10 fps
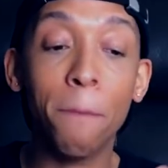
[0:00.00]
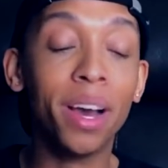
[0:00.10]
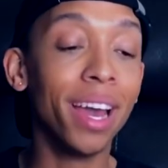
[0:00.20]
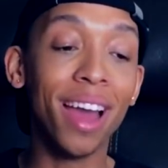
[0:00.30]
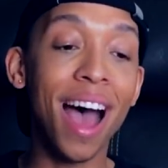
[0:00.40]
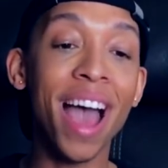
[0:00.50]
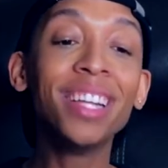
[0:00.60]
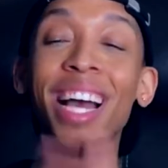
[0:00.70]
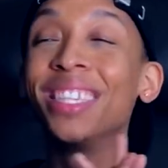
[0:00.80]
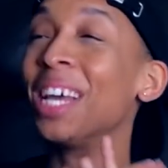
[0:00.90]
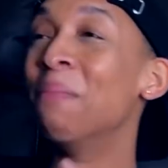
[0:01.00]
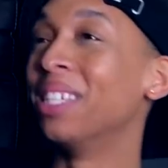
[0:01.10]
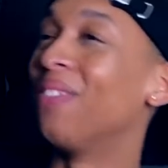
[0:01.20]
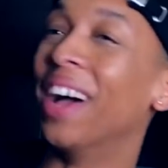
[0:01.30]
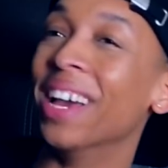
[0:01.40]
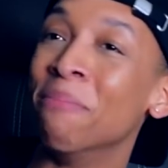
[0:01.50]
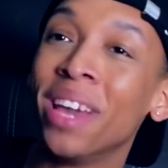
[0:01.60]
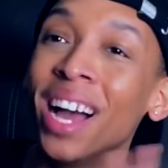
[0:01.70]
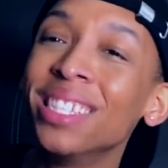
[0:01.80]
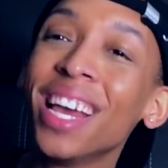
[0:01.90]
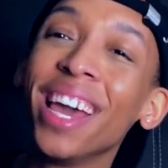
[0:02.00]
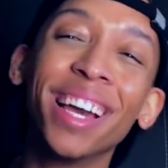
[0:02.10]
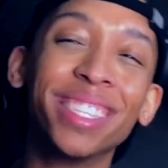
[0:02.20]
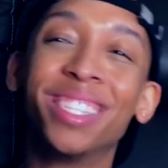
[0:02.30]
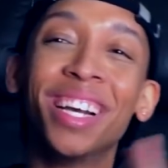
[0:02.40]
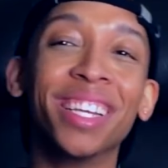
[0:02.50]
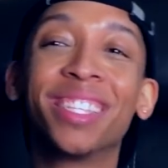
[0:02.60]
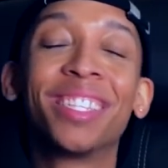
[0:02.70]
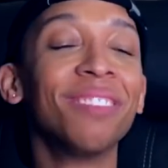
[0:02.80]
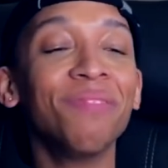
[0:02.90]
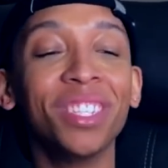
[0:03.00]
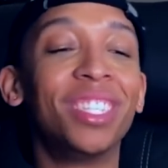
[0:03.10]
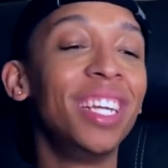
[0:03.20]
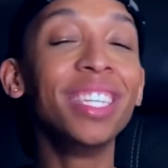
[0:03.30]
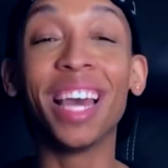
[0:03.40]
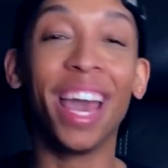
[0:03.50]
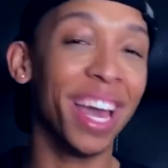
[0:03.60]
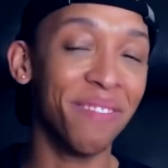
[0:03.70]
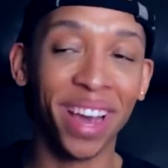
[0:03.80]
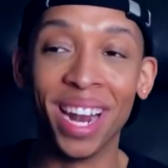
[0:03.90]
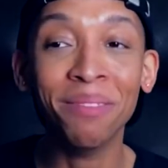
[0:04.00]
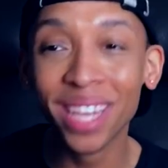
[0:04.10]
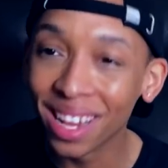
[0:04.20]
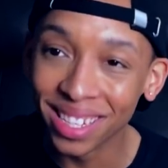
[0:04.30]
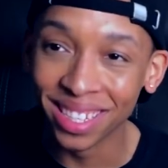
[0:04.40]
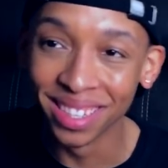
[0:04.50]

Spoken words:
But I just had so much fun. Beyonce is just, she's it, man, I'm telling